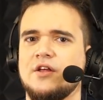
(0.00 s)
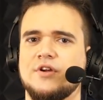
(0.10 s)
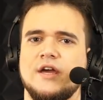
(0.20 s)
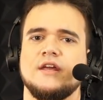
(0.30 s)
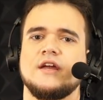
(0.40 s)

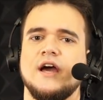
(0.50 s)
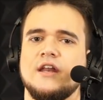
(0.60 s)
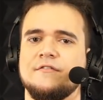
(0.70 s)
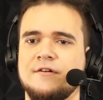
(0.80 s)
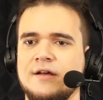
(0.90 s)
getting kind of
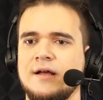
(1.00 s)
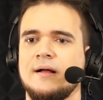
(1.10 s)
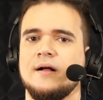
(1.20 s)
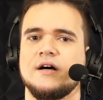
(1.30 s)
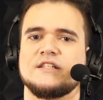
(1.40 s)

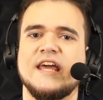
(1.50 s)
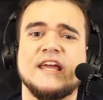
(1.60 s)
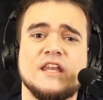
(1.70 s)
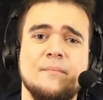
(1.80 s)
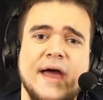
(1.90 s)
uh, taken
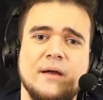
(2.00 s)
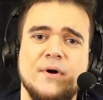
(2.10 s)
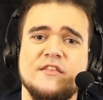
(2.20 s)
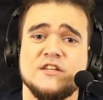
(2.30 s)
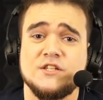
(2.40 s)
aback by the
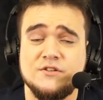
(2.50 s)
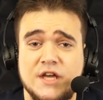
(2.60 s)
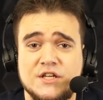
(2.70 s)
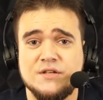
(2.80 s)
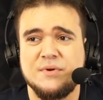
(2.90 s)

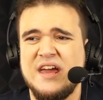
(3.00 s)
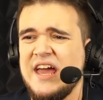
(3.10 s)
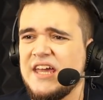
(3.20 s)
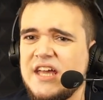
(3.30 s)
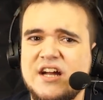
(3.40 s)
situation. But
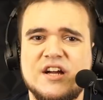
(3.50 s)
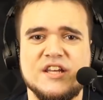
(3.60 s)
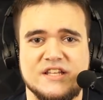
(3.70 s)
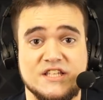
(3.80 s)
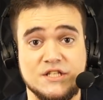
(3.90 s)
here it
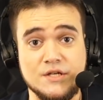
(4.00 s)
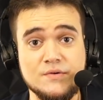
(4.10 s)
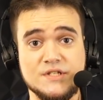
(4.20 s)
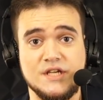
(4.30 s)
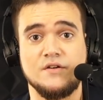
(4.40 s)
is
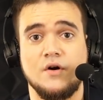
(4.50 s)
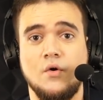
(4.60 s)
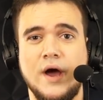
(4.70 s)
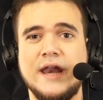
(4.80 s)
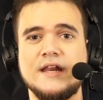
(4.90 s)
2-0,
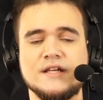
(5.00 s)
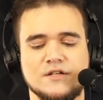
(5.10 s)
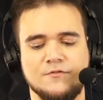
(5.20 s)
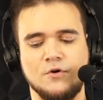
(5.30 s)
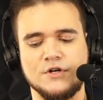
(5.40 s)
and it is, of
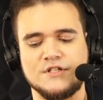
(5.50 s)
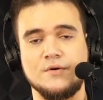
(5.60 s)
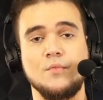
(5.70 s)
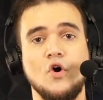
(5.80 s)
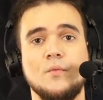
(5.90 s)
course, the
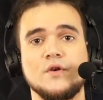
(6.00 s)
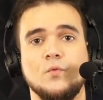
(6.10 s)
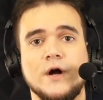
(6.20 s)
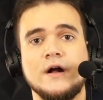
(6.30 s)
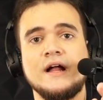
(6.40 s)
moment where
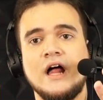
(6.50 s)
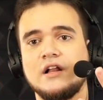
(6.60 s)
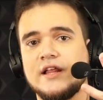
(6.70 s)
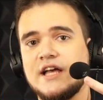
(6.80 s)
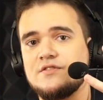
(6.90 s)

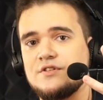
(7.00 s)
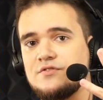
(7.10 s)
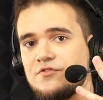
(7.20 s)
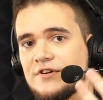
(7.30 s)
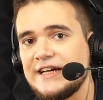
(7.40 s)
Lazarus
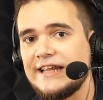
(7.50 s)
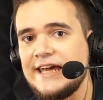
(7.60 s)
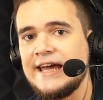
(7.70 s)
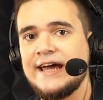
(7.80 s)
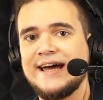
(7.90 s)
really
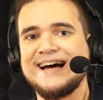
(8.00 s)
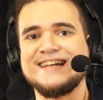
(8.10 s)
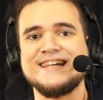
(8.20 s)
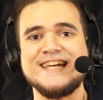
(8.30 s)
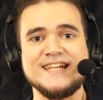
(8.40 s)

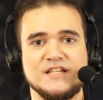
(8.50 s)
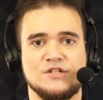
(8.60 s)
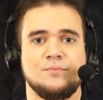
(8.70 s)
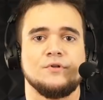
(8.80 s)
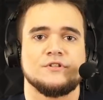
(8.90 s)
needed to
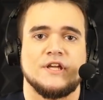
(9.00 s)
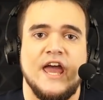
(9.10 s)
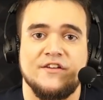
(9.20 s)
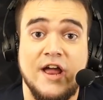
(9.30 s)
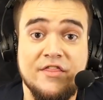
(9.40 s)
pull together.
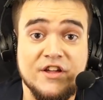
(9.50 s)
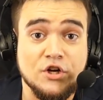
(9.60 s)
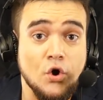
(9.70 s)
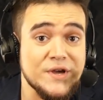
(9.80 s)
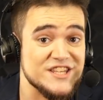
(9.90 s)
And they're
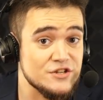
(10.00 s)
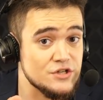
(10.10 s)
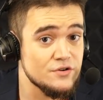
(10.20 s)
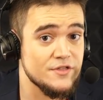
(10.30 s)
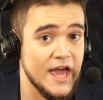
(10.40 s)
going to do
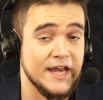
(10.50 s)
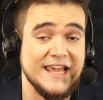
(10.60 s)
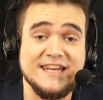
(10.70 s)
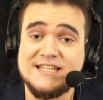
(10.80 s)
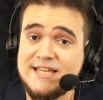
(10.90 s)
that in a
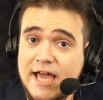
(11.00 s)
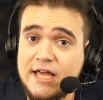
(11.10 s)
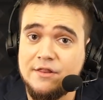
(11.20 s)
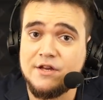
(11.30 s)
second. They're